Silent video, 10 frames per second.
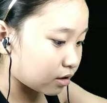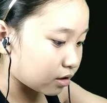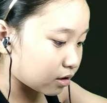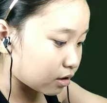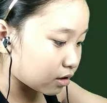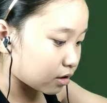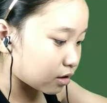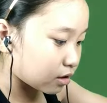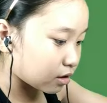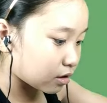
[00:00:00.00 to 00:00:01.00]

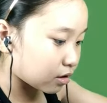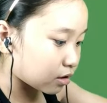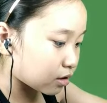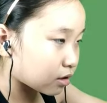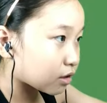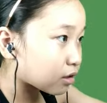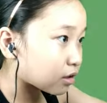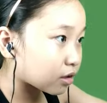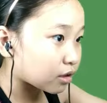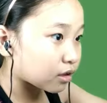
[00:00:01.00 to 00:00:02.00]

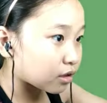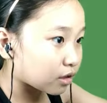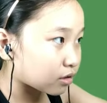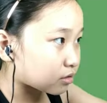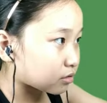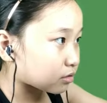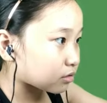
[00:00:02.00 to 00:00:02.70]
[no speech]